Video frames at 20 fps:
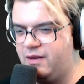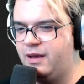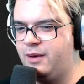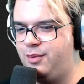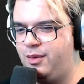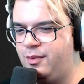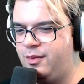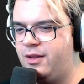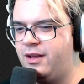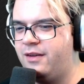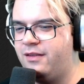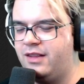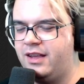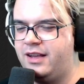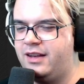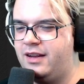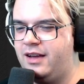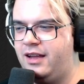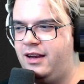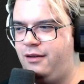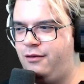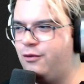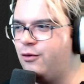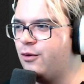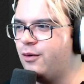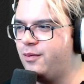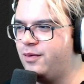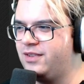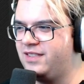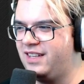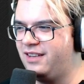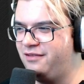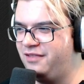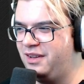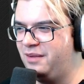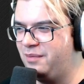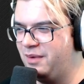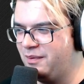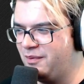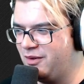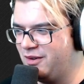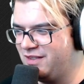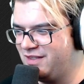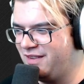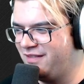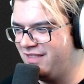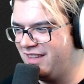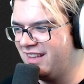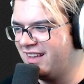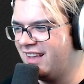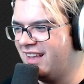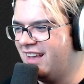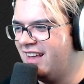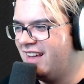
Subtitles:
Like people have like 94% VPIP or something,